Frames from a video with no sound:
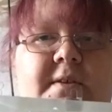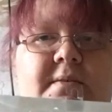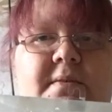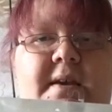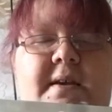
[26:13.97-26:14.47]

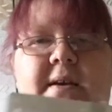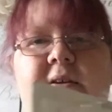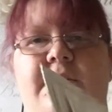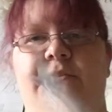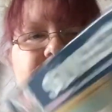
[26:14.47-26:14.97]
thing in,
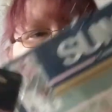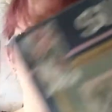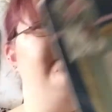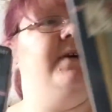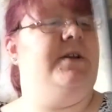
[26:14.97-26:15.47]
you know, to put your
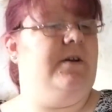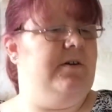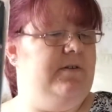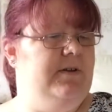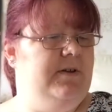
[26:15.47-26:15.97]
thread
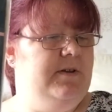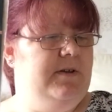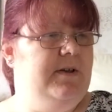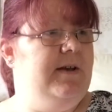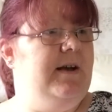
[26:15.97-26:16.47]
on.
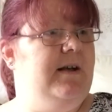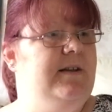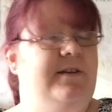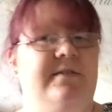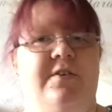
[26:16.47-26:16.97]

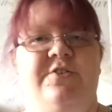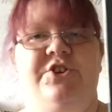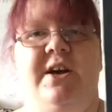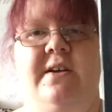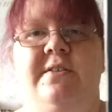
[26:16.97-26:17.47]
And it's got the
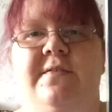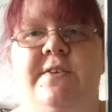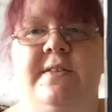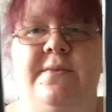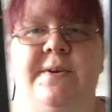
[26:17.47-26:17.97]
chart,
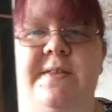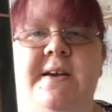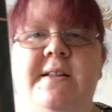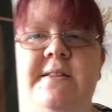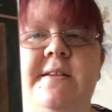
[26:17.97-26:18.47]
obviously, with
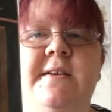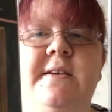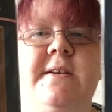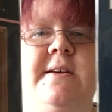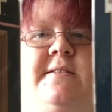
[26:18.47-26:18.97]
it.
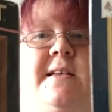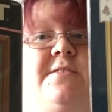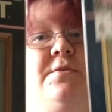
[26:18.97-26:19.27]
So that's